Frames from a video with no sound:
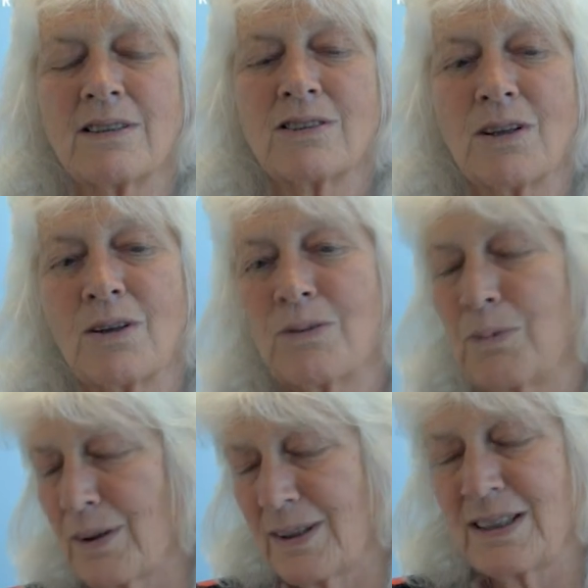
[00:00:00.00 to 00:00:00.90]
So
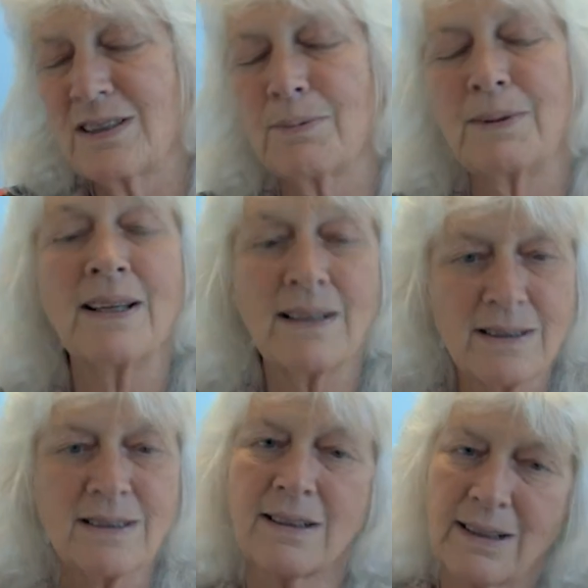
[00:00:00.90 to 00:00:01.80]
what needs to be done is
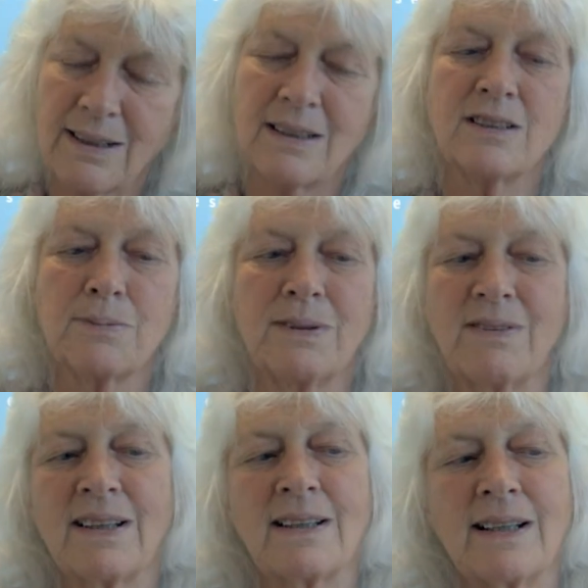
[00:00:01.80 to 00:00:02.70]
that needs to be
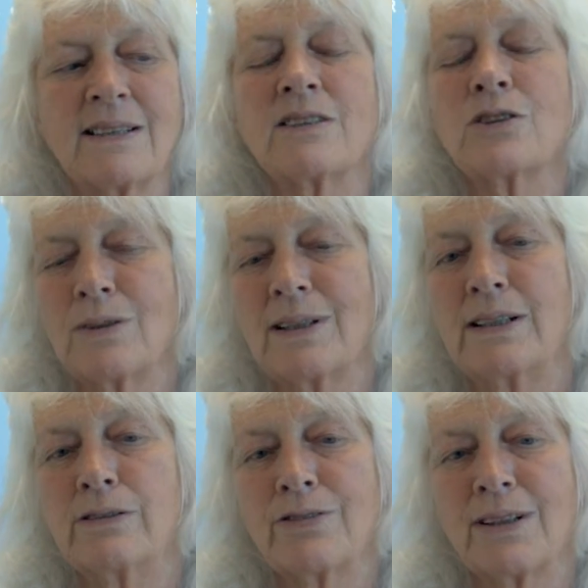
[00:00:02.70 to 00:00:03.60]
regulated into a
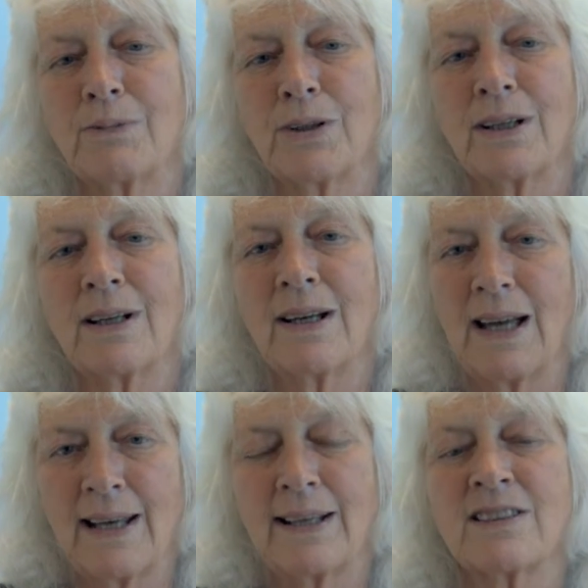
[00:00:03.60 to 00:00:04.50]
legal framework
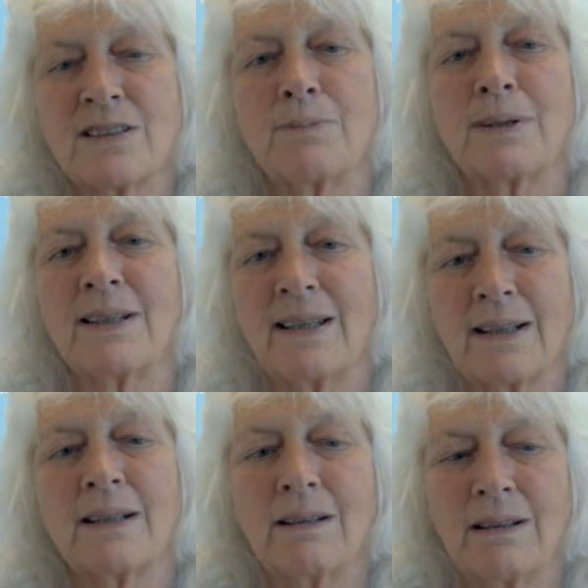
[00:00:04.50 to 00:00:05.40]
and has to be
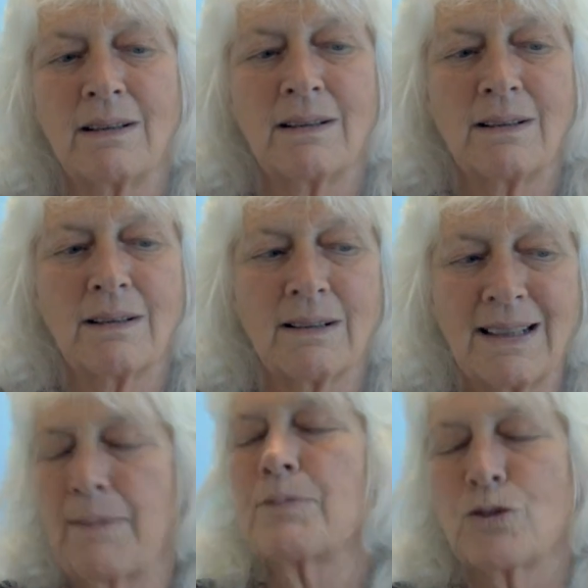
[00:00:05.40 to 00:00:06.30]
then
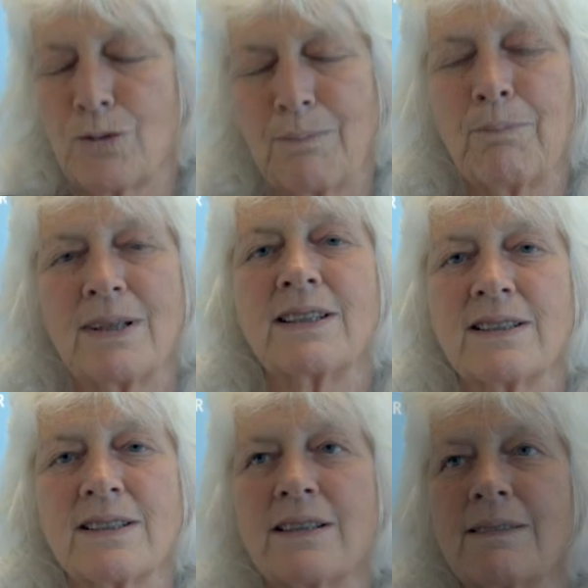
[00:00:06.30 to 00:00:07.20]
kept to and
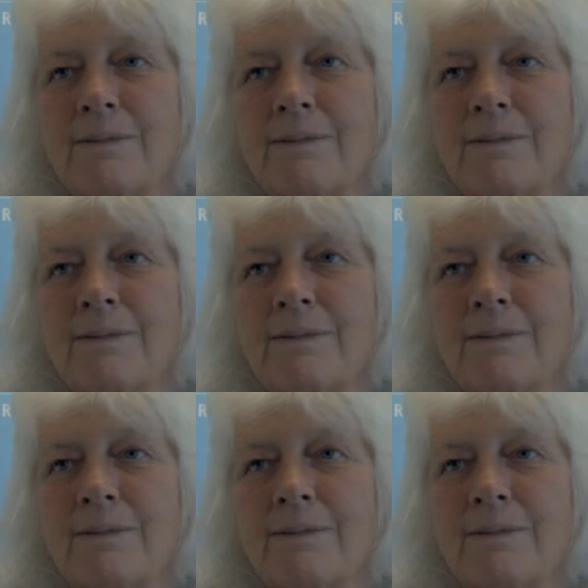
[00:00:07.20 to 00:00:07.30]
policed.